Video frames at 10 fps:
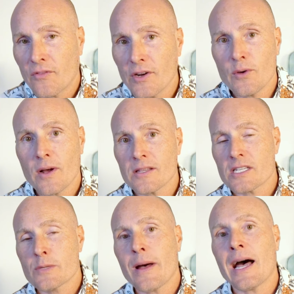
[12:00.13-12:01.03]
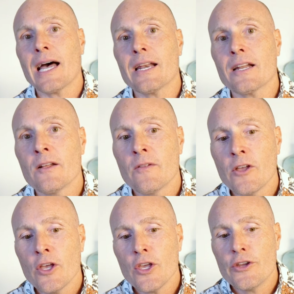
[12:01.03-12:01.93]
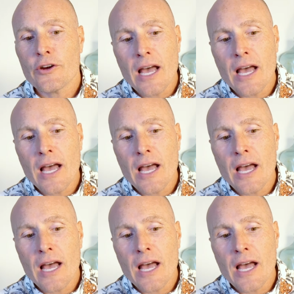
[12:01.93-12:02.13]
for you on the spot, you're